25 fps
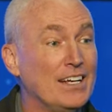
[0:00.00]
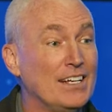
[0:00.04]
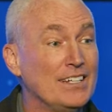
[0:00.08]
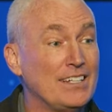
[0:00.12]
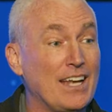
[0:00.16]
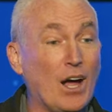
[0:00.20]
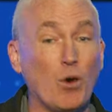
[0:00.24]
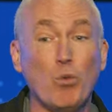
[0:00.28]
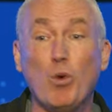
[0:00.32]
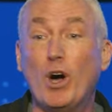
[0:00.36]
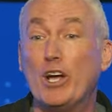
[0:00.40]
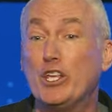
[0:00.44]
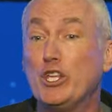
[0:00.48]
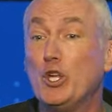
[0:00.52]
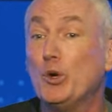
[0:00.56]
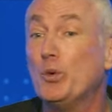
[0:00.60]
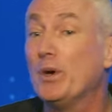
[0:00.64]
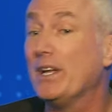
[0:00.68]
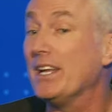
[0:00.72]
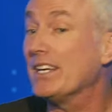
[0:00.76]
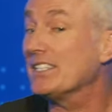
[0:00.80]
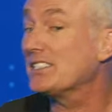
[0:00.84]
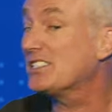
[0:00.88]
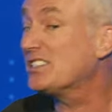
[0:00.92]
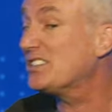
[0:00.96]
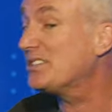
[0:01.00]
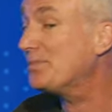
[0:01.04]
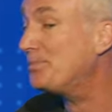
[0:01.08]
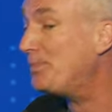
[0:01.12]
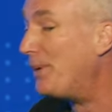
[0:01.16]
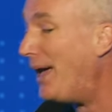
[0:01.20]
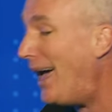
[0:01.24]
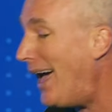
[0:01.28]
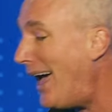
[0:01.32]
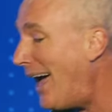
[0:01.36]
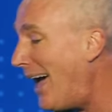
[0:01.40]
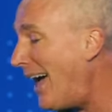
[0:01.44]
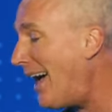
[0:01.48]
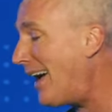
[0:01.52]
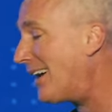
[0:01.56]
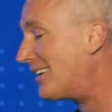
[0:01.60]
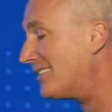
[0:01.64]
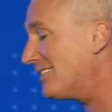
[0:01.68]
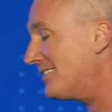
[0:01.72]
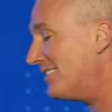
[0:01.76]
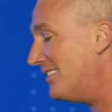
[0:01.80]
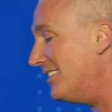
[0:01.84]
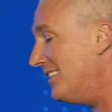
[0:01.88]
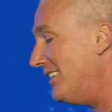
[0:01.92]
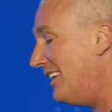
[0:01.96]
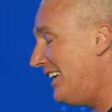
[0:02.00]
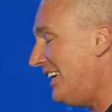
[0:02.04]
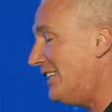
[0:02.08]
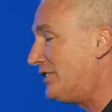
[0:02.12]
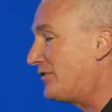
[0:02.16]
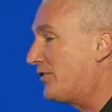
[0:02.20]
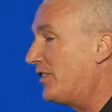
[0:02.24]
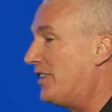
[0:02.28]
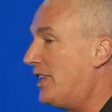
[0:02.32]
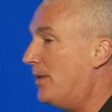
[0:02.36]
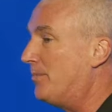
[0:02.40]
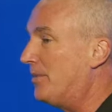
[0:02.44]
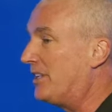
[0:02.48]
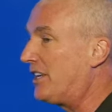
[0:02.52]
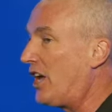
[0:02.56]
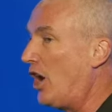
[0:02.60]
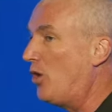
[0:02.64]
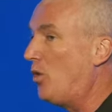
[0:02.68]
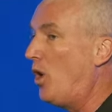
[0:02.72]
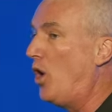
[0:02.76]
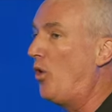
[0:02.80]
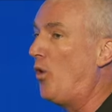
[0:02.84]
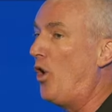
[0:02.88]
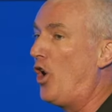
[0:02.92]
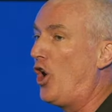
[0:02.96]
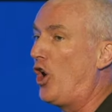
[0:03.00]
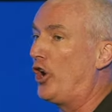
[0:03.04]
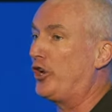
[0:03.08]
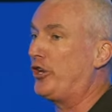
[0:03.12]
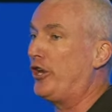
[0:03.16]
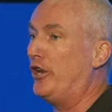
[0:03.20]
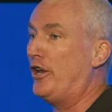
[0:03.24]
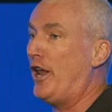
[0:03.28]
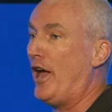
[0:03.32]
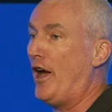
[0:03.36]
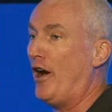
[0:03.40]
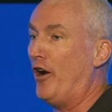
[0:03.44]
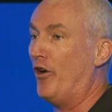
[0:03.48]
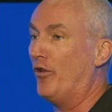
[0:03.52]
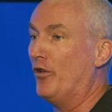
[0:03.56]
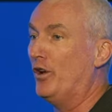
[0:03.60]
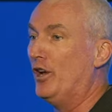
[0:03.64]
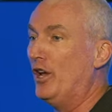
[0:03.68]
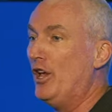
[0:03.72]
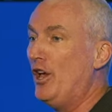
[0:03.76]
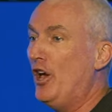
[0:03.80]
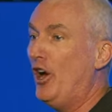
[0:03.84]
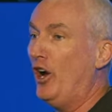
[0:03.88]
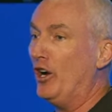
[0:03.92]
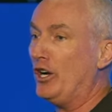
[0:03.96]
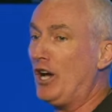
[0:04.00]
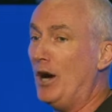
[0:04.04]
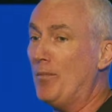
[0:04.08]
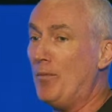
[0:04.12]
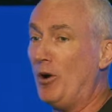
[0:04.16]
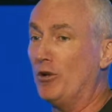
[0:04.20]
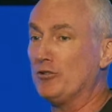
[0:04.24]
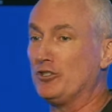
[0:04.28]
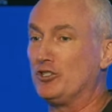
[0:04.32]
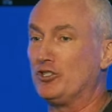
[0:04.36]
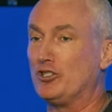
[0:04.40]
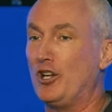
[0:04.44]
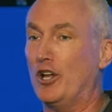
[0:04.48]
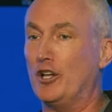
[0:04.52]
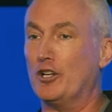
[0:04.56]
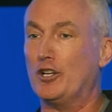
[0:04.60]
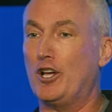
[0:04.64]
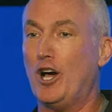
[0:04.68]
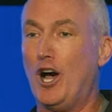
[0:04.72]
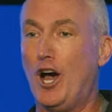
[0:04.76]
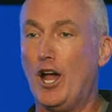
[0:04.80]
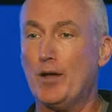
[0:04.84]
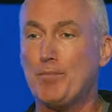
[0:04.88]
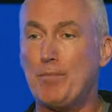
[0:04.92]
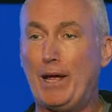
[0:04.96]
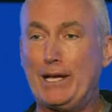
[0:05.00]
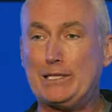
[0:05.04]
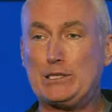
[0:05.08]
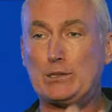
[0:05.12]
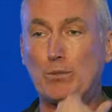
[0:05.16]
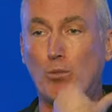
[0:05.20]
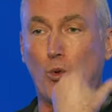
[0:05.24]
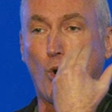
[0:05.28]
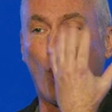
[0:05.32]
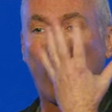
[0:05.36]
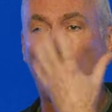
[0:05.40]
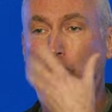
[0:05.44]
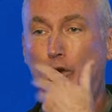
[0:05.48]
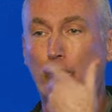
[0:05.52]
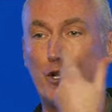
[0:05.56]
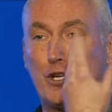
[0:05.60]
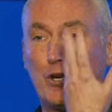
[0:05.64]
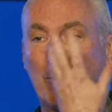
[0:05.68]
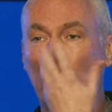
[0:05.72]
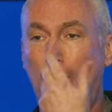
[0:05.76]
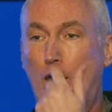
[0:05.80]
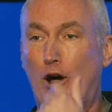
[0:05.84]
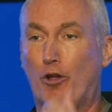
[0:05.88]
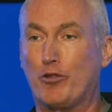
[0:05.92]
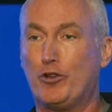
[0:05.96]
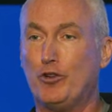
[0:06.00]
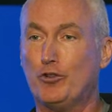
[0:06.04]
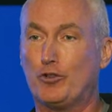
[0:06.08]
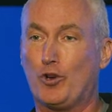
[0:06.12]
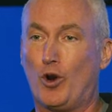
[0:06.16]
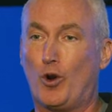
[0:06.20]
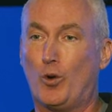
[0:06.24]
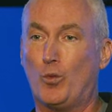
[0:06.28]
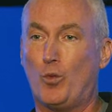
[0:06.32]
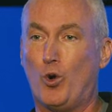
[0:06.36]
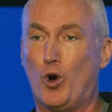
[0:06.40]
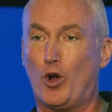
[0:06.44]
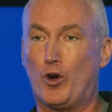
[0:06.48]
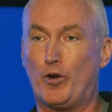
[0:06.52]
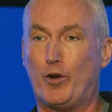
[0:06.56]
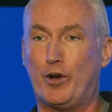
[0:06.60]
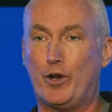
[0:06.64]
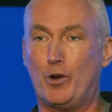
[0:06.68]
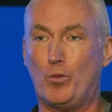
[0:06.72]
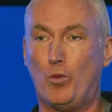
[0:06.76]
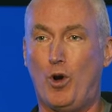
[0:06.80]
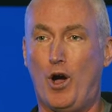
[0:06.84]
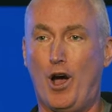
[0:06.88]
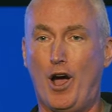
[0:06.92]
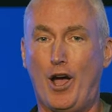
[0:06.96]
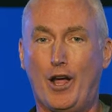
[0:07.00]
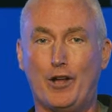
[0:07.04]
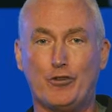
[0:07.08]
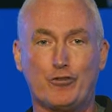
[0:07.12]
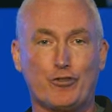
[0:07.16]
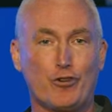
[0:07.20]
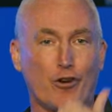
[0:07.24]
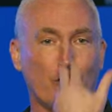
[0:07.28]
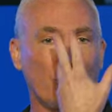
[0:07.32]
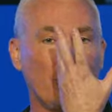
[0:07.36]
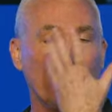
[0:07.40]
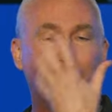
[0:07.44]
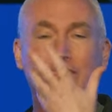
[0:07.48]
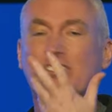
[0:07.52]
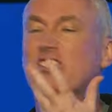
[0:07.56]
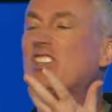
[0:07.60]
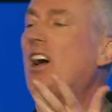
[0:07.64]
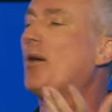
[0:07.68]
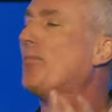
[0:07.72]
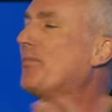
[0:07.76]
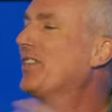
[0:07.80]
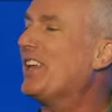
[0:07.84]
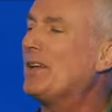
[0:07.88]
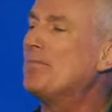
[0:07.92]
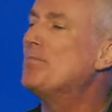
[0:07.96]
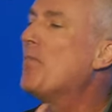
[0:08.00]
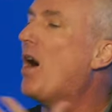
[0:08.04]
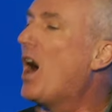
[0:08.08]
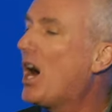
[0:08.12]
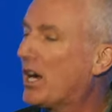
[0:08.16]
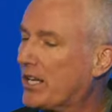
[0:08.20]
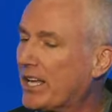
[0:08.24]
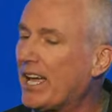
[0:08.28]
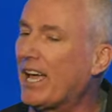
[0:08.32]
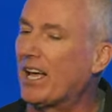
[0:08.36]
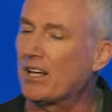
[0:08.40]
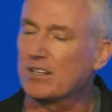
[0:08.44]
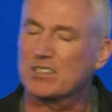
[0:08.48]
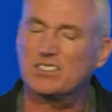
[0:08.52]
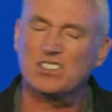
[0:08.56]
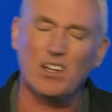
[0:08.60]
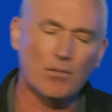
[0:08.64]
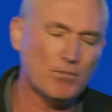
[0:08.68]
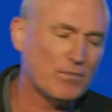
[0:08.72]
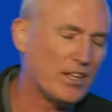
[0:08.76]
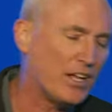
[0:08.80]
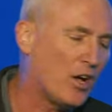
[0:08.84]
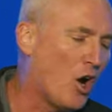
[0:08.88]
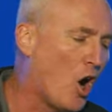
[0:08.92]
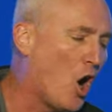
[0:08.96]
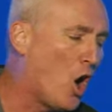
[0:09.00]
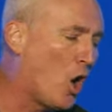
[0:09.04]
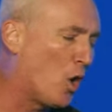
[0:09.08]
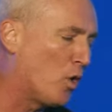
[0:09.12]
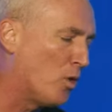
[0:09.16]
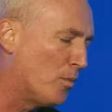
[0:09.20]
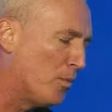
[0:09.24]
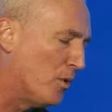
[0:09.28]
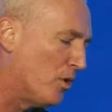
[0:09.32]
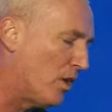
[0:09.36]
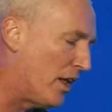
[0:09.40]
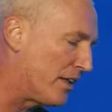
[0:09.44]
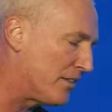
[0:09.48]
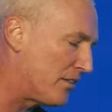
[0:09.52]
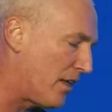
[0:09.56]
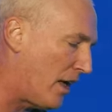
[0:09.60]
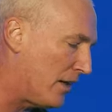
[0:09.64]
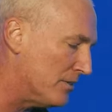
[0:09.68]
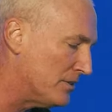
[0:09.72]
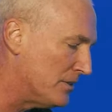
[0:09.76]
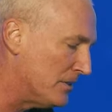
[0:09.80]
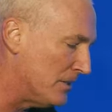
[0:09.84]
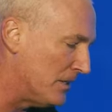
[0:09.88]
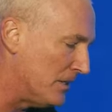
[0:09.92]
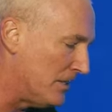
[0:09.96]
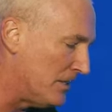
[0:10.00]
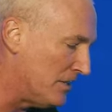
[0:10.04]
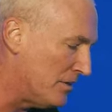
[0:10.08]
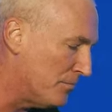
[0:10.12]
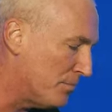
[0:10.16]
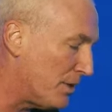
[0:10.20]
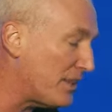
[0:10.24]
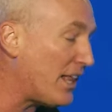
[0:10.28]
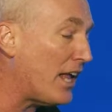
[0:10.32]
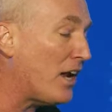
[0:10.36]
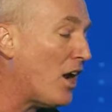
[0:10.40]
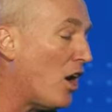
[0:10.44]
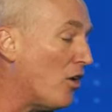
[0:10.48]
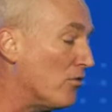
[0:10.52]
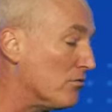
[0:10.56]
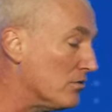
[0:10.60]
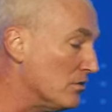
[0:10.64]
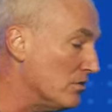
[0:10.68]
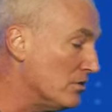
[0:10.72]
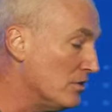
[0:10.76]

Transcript: Now, what you would expect is for them to go, Oh, are you now? Come on, son of God, make some water in your mouth. You turn water into wine, surely. Something mocking, something horrible like that. But they don't.